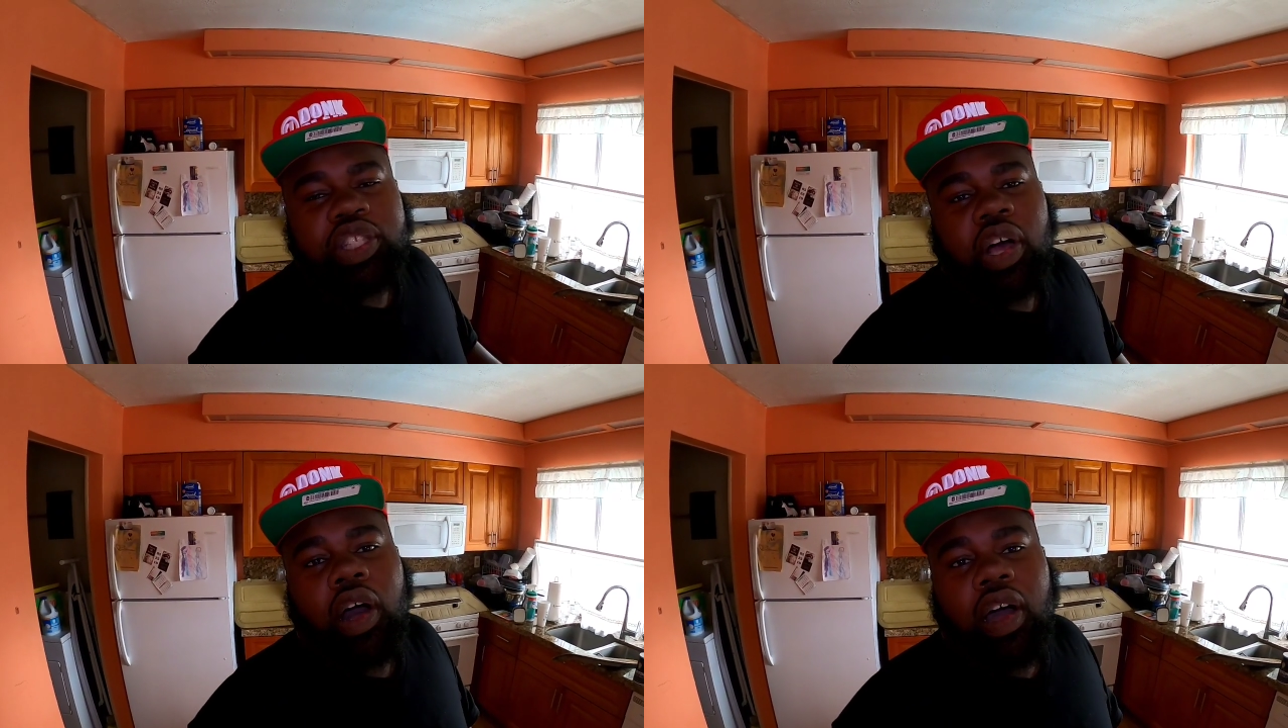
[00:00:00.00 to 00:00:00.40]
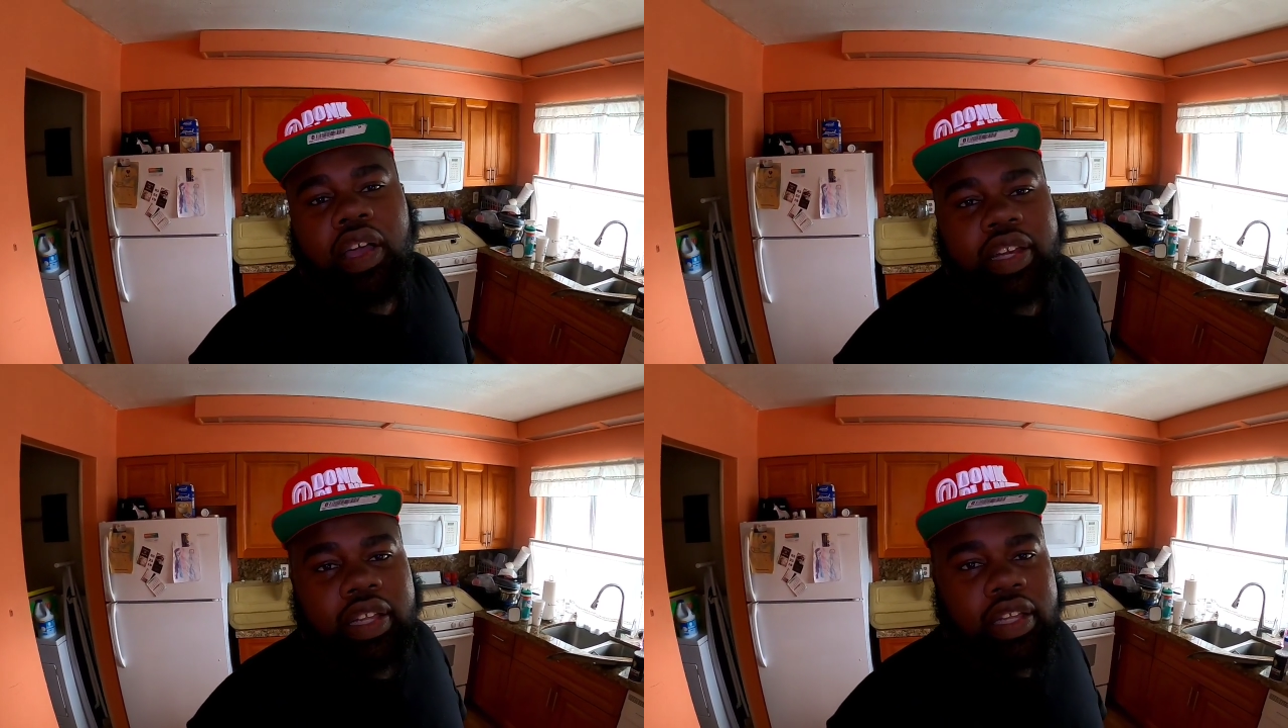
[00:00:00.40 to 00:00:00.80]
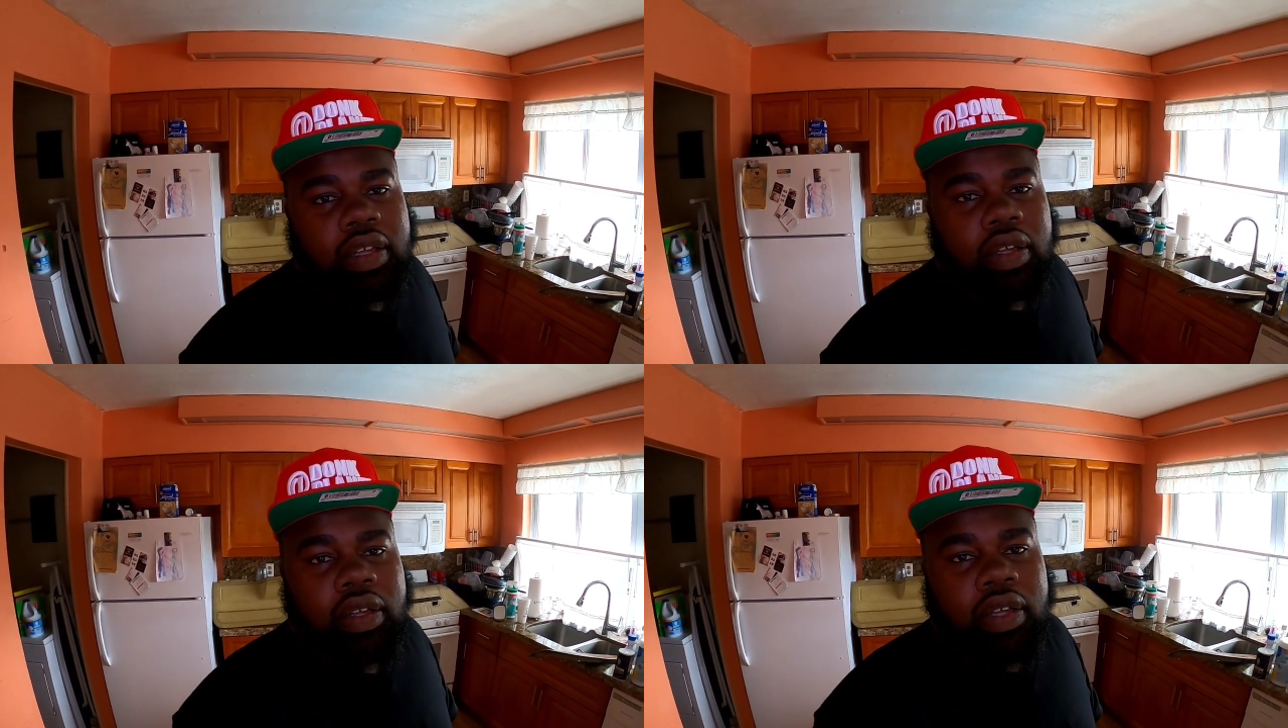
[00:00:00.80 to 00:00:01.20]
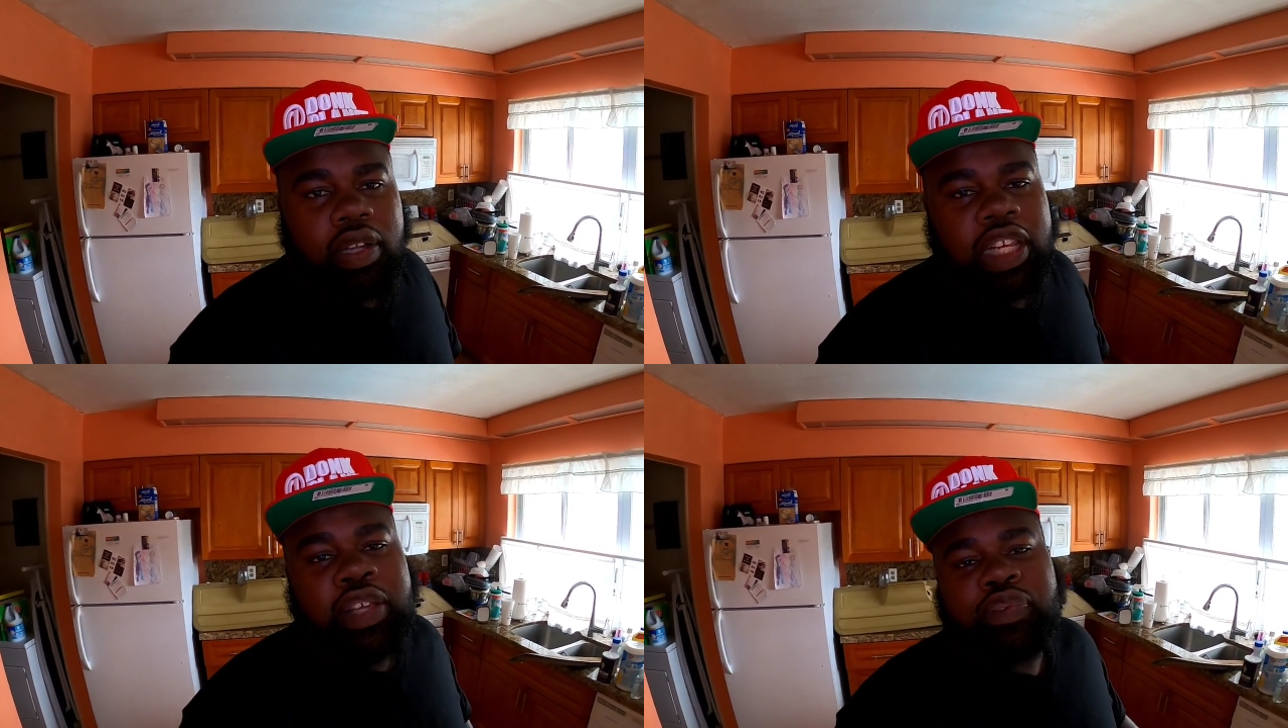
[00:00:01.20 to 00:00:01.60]
it's hard
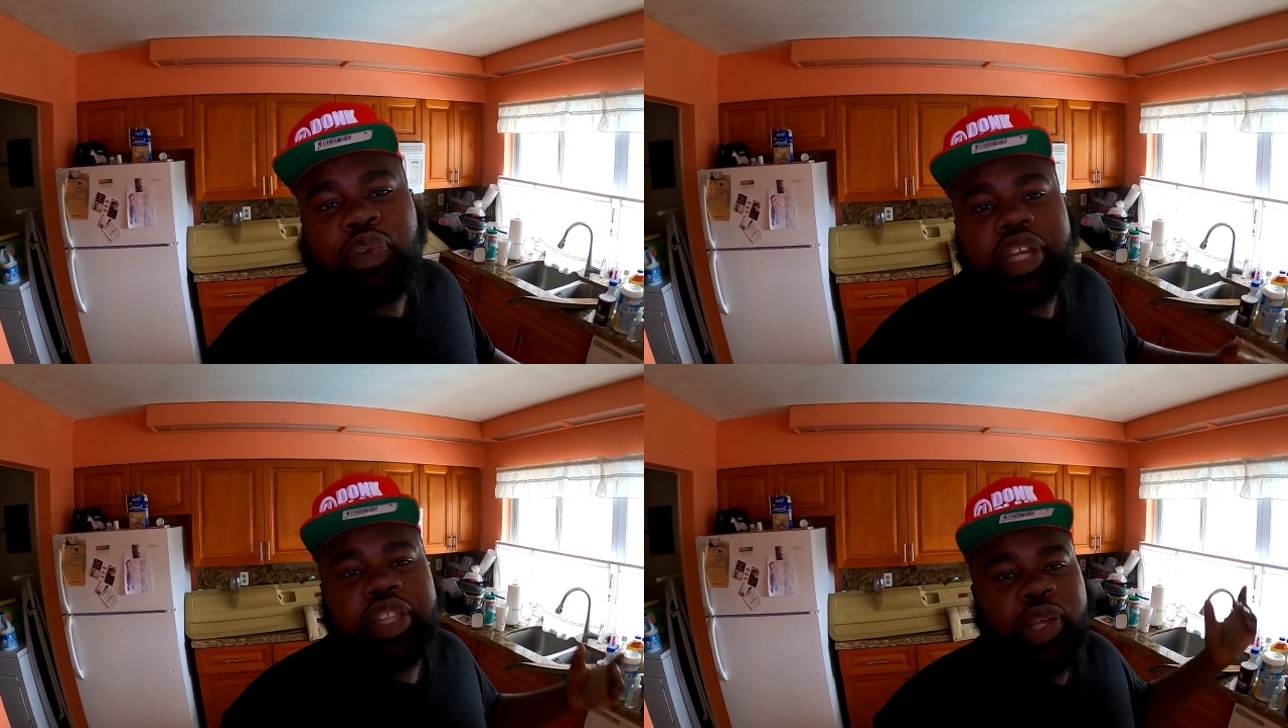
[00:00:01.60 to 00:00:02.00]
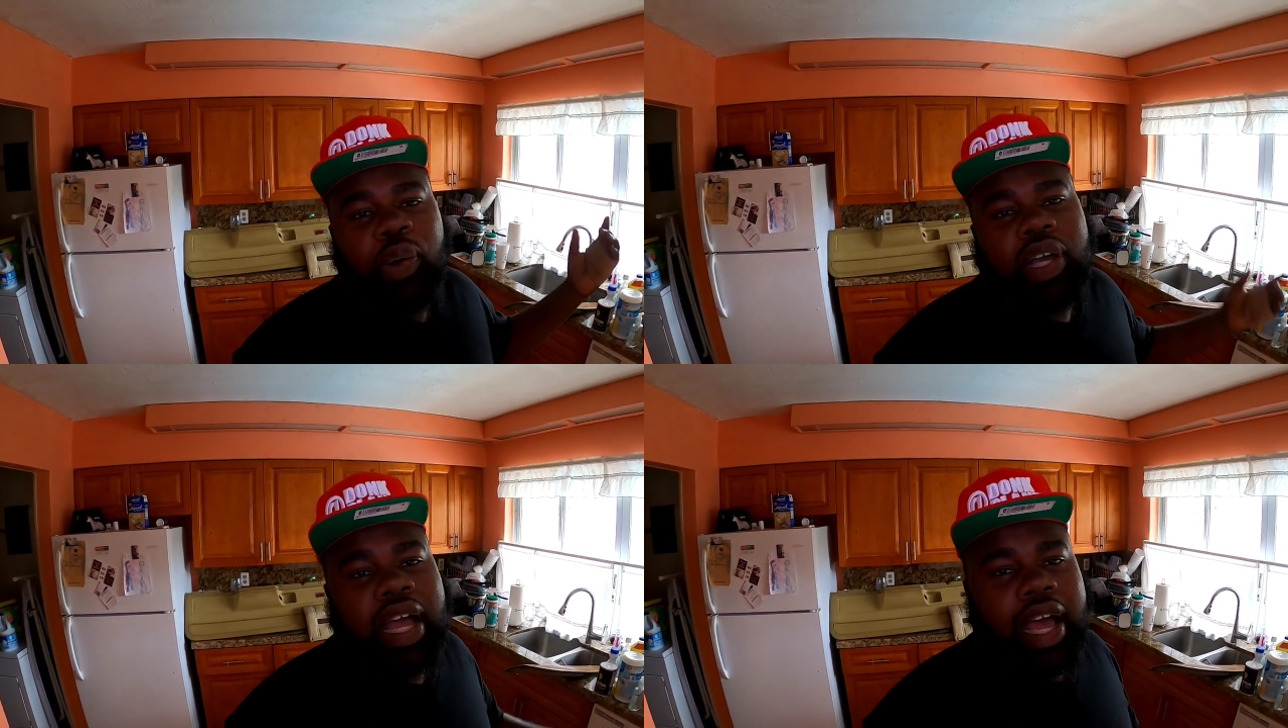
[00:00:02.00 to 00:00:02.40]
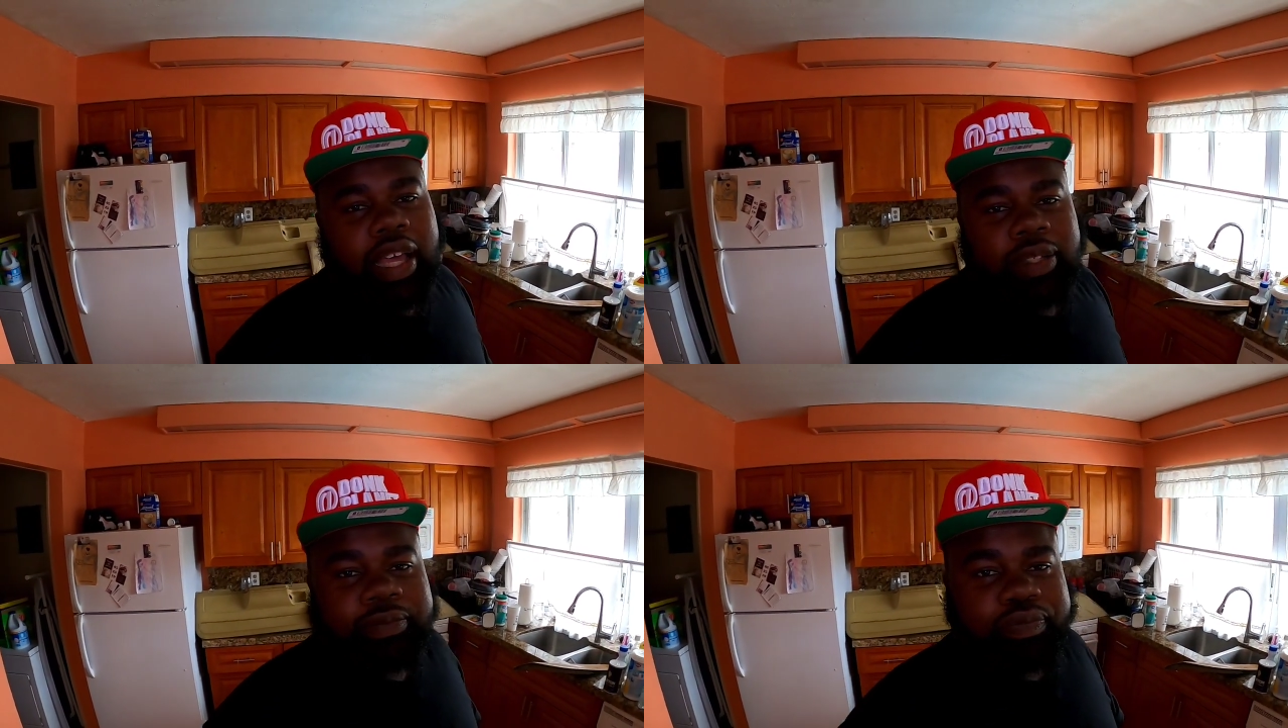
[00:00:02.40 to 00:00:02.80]
living with a donk guy.